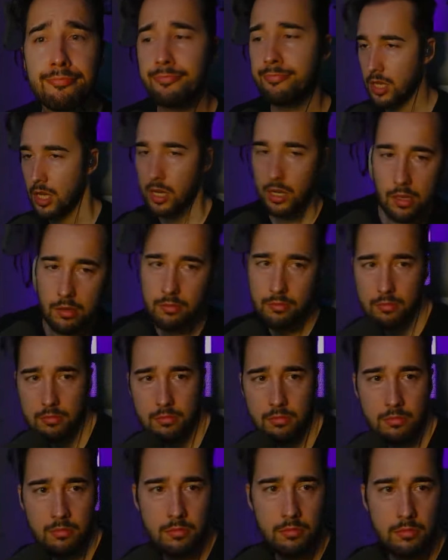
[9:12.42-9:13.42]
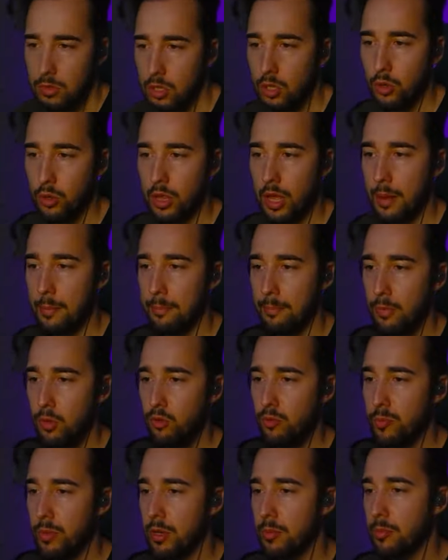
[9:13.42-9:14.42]
Gotta know that
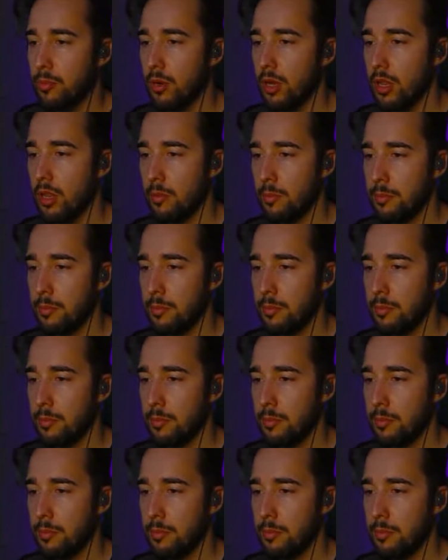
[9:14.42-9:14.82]
movement, brother.